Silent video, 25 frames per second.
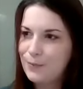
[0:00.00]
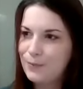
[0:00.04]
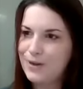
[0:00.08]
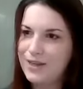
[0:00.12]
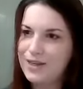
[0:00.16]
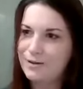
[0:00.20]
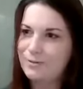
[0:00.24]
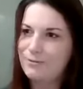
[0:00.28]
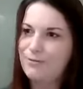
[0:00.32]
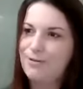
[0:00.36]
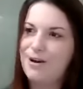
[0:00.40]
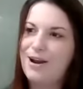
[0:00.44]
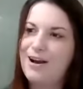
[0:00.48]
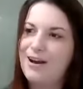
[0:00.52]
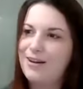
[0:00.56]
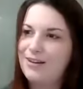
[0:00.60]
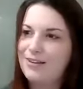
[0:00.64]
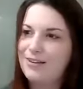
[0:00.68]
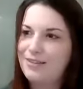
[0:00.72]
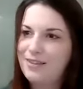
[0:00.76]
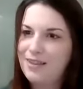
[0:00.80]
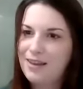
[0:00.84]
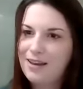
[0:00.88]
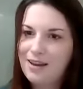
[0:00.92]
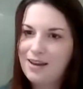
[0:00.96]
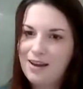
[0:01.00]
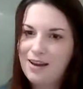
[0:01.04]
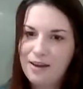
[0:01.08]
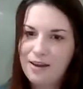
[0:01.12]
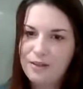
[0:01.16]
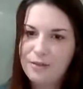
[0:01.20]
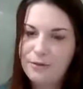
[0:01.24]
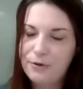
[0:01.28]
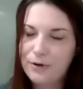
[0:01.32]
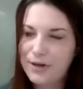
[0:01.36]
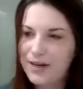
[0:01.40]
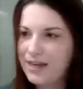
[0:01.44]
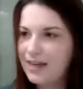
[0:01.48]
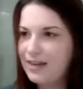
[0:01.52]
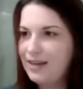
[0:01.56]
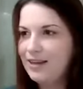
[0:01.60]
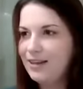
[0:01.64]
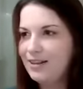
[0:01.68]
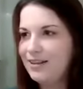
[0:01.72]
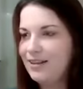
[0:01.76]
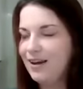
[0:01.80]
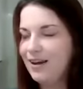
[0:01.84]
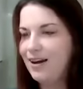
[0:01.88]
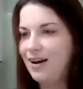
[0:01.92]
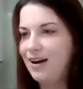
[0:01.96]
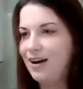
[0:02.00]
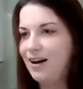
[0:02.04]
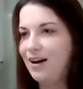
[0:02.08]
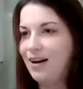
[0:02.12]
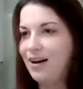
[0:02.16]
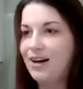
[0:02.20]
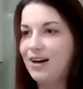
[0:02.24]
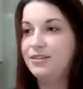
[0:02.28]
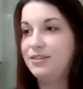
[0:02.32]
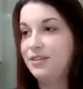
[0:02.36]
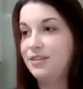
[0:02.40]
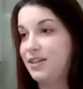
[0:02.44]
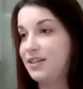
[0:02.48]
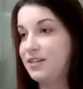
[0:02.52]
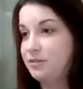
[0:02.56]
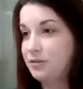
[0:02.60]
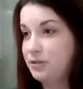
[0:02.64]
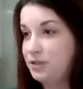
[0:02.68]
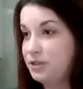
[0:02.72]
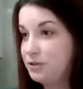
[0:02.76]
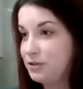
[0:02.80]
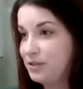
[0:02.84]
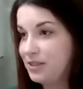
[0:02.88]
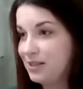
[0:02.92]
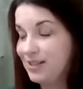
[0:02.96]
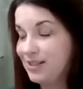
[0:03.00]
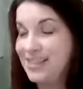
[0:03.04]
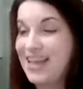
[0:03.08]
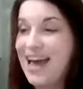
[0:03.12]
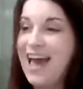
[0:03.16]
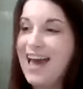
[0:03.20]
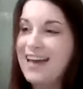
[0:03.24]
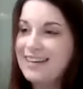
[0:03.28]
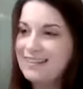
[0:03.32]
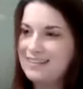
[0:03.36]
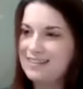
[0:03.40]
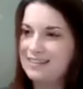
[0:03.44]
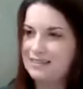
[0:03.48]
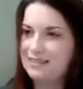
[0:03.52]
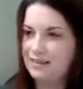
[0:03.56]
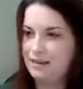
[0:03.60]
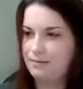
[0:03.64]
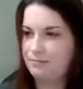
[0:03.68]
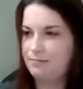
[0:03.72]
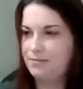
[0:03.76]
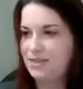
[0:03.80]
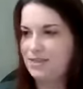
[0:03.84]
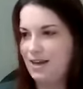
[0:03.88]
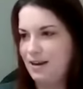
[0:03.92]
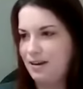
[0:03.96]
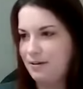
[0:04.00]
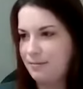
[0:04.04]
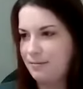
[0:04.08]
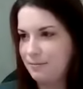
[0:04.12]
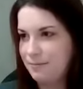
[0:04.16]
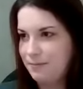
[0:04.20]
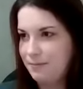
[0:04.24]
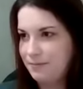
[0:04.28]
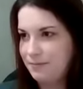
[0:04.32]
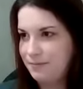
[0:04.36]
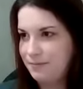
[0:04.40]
we can run 300 users at the same time.